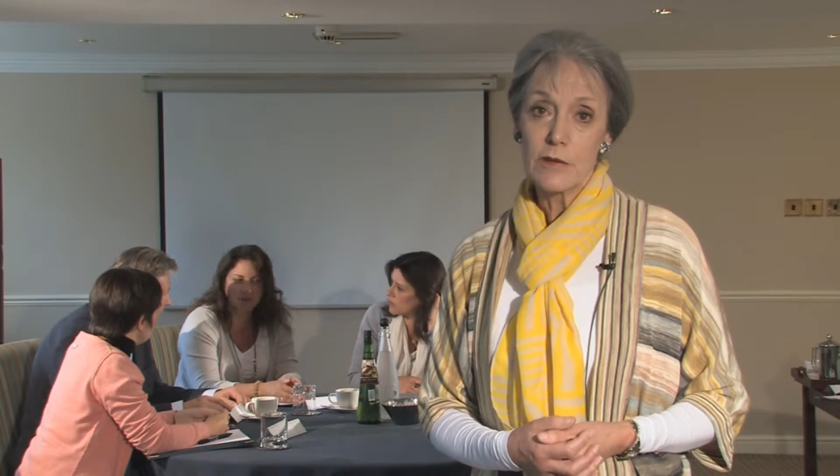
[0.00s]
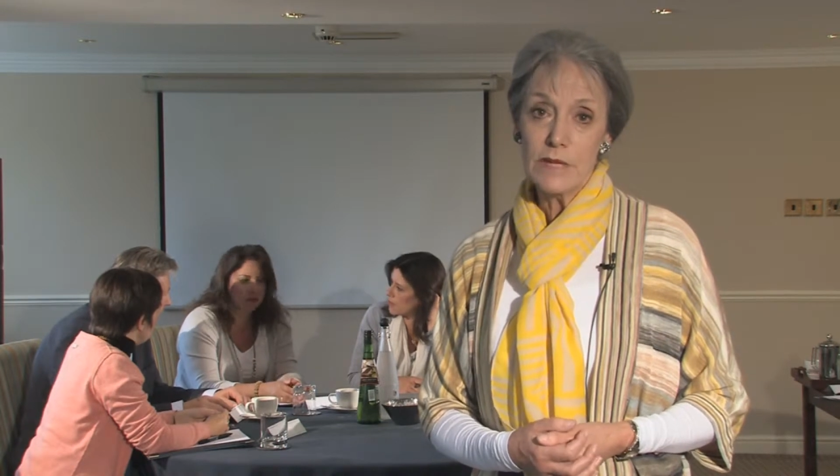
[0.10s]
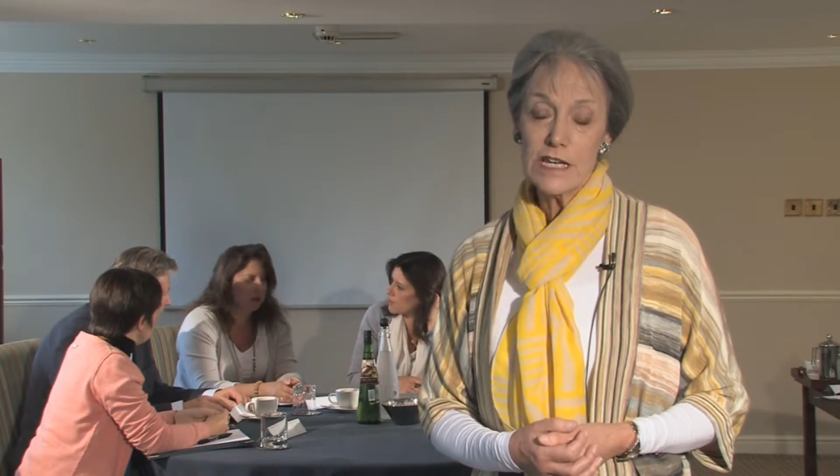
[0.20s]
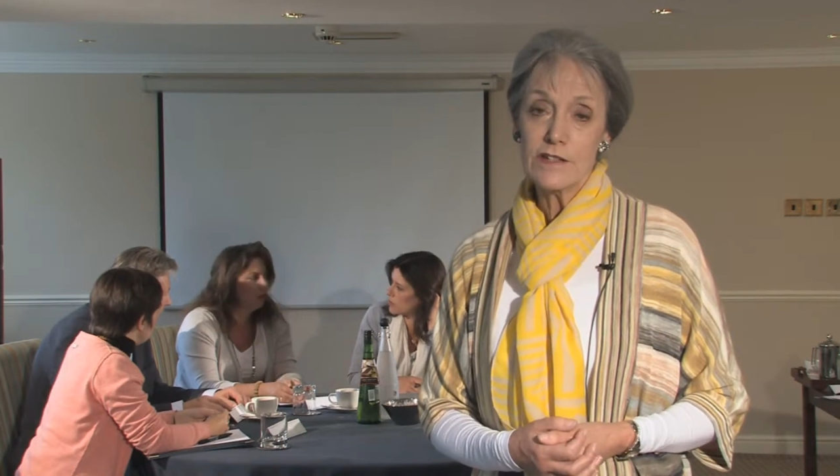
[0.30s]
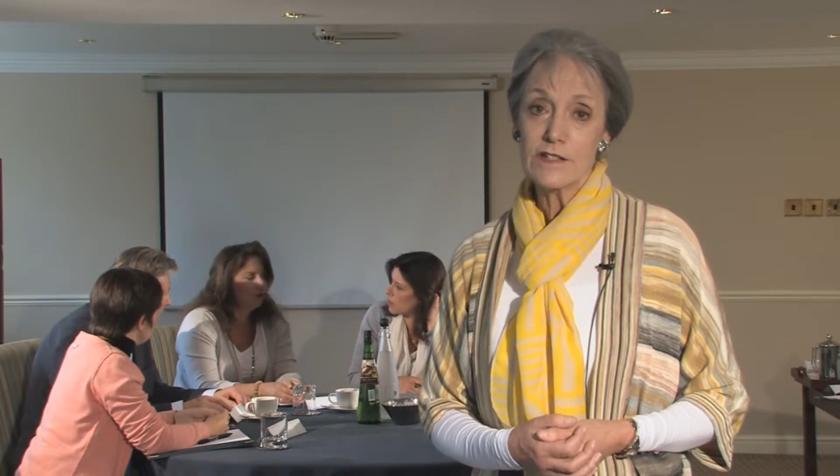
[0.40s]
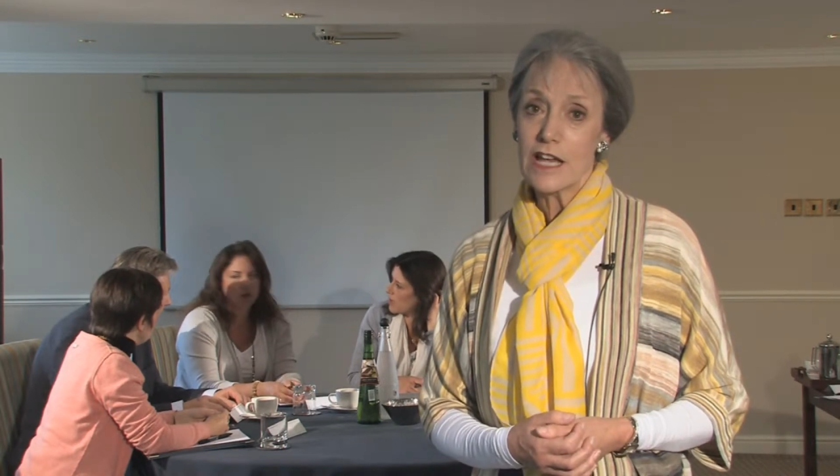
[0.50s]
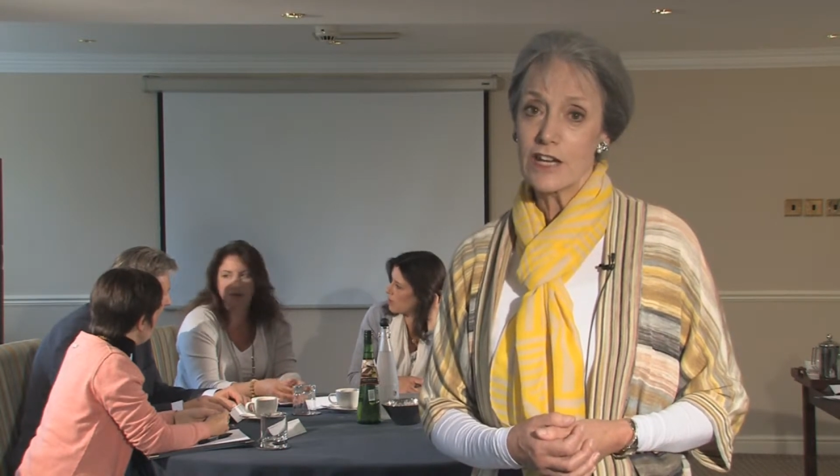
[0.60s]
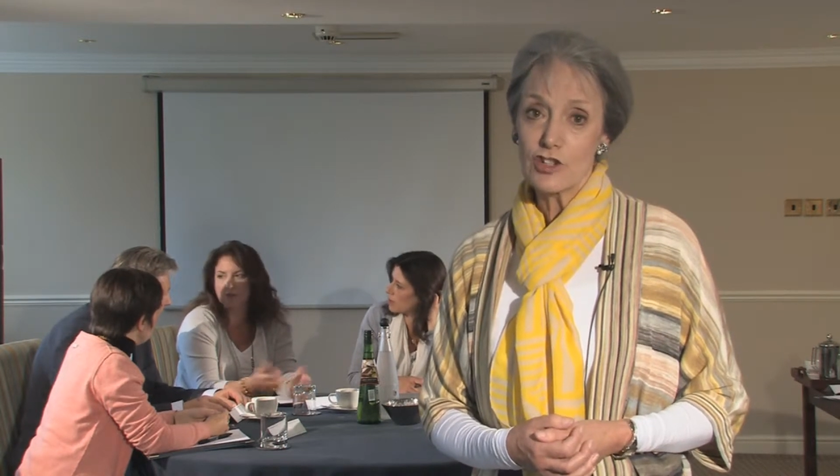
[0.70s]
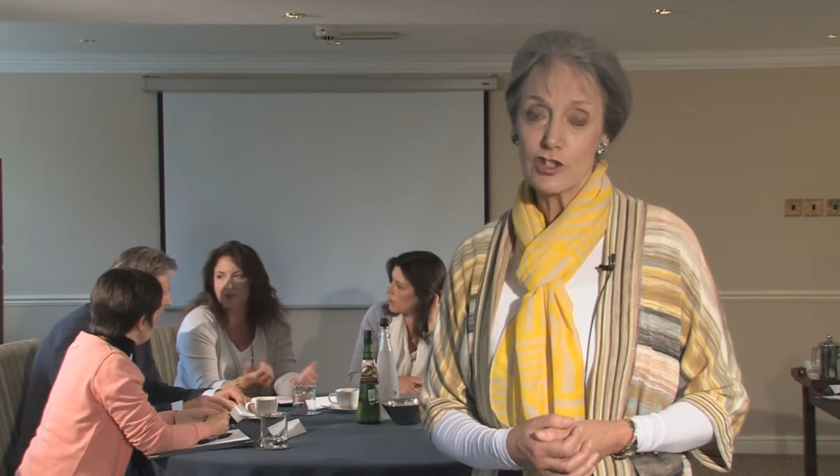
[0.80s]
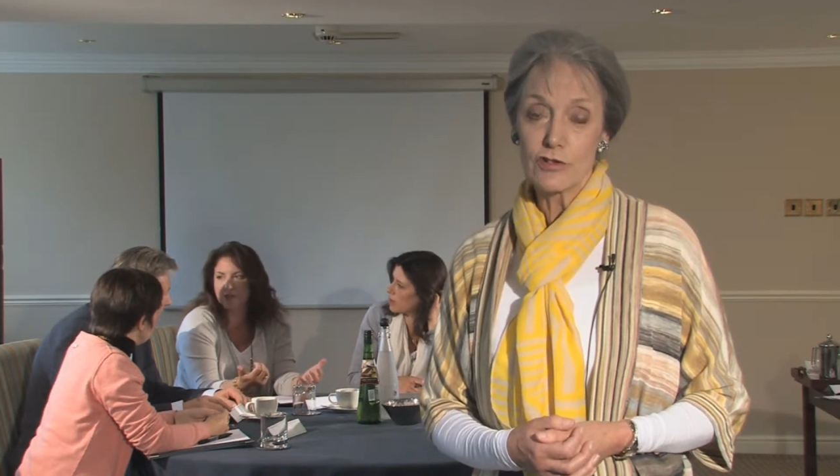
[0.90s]
means
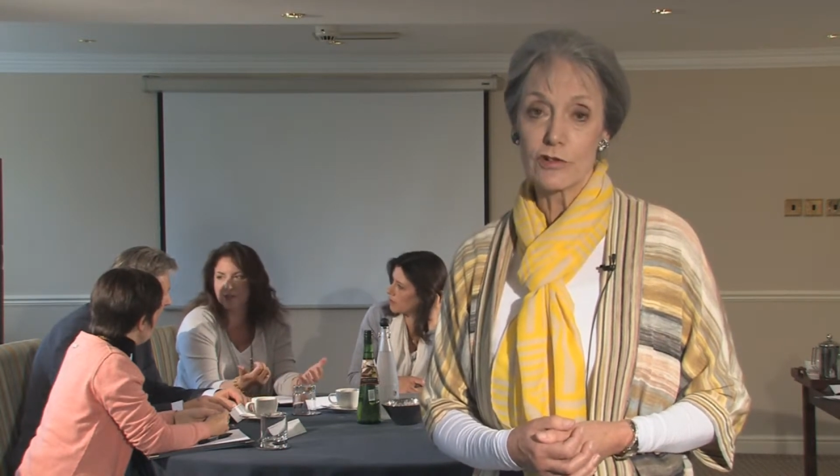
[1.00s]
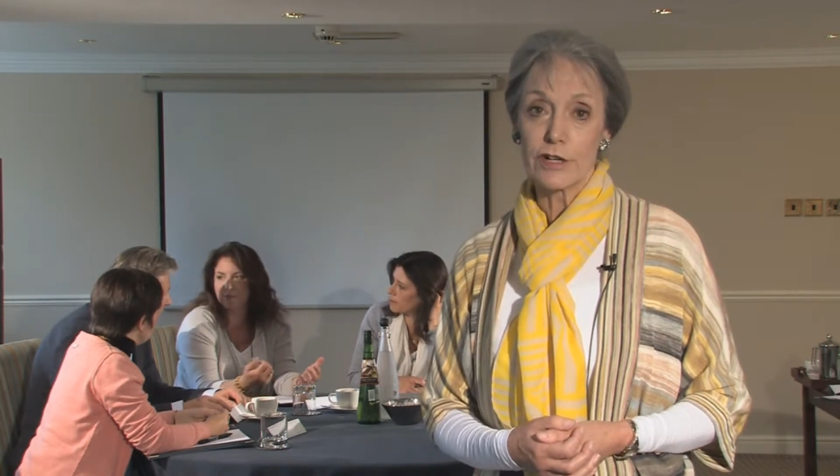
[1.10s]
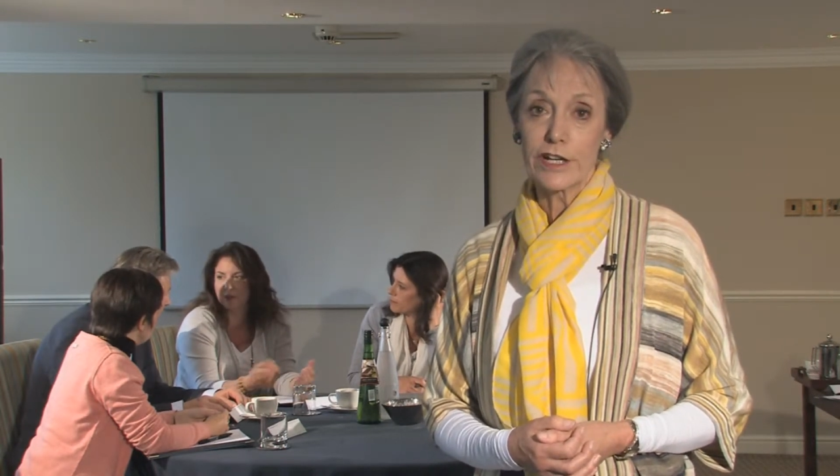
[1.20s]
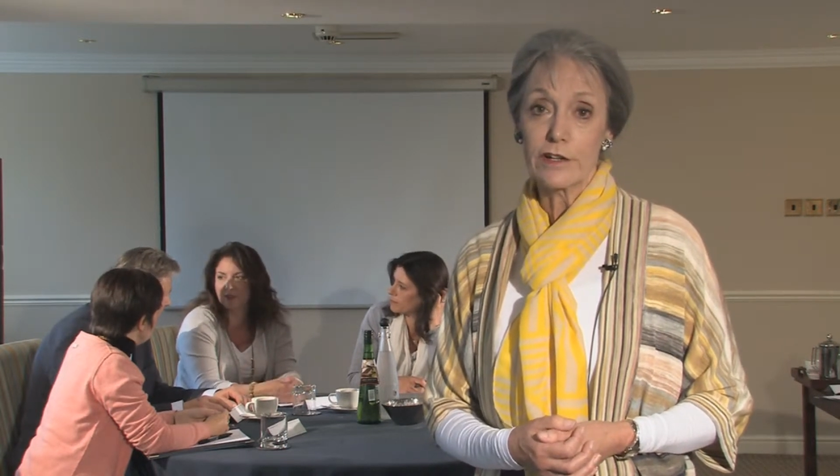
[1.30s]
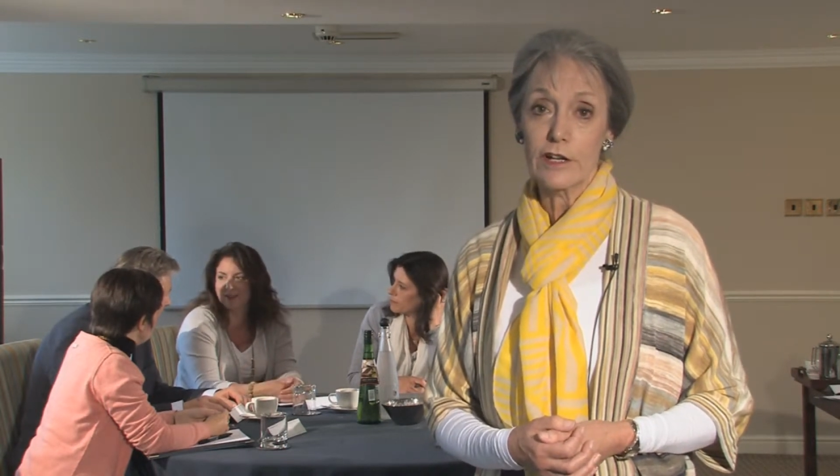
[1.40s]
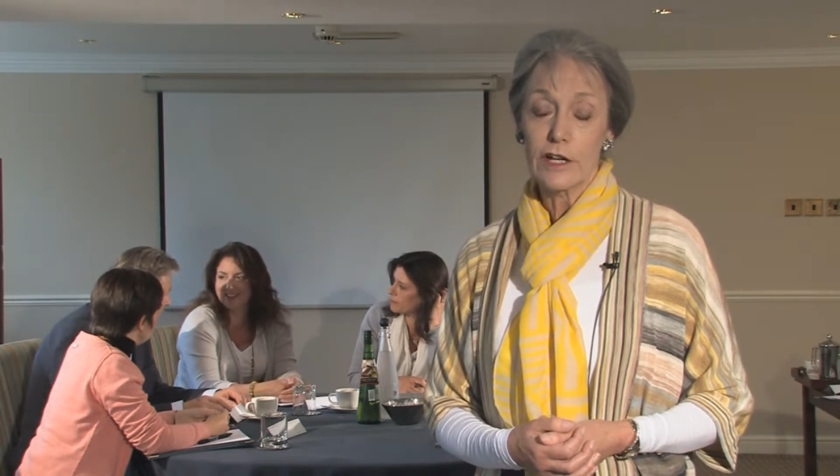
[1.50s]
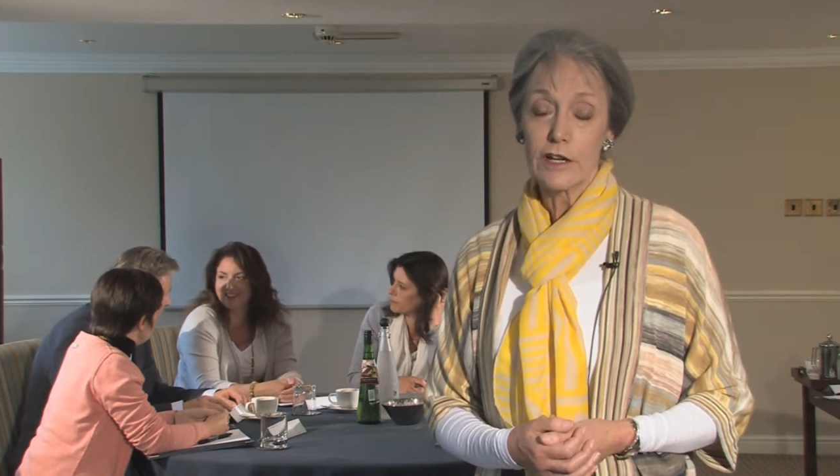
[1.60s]
ensuring